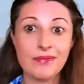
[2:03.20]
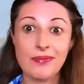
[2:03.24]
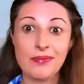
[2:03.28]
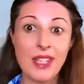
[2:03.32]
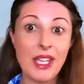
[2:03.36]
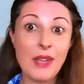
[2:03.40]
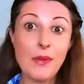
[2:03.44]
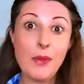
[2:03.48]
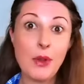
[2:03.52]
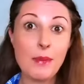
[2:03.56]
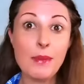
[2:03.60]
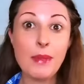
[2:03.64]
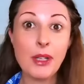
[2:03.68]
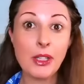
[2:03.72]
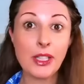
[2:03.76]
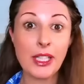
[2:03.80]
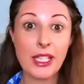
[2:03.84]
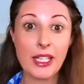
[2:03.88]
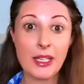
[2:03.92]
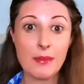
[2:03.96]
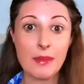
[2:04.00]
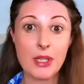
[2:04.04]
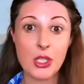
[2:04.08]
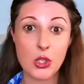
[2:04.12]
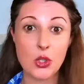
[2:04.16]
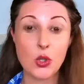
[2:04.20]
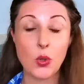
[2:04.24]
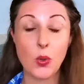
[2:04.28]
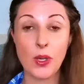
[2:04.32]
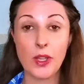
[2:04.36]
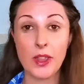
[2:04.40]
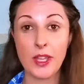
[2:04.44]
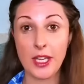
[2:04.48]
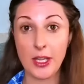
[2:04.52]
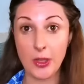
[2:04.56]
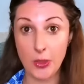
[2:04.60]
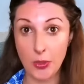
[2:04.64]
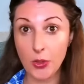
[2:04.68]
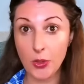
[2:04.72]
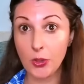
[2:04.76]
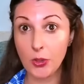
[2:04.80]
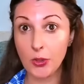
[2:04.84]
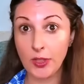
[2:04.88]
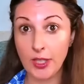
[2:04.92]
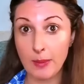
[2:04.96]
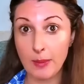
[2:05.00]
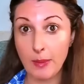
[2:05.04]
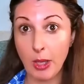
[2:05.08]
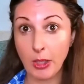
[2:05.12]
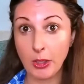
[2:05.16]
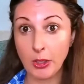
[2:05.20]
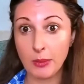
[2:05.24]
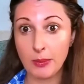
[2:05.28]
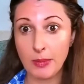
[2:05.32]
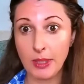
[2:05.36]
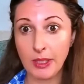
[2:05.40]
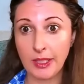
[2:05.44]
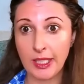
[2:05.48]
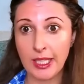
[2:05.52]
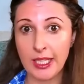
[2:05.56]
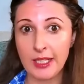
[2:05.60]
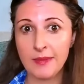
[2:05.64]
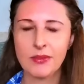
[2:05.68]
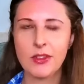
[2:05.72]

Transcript: even Millie and Miss Dorothy in Thoroughly Modern Millie,